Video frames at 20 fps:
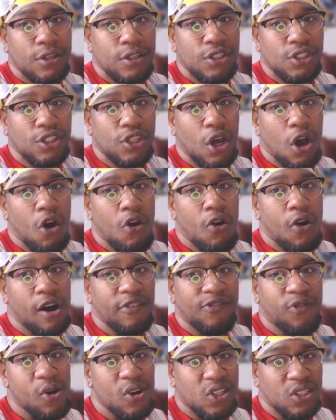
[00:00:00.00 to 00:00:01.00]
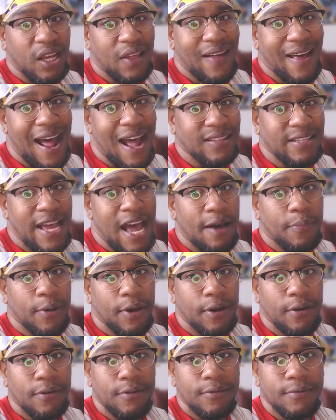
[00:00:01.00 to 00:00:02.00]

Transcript: So unfortunately that had to happen.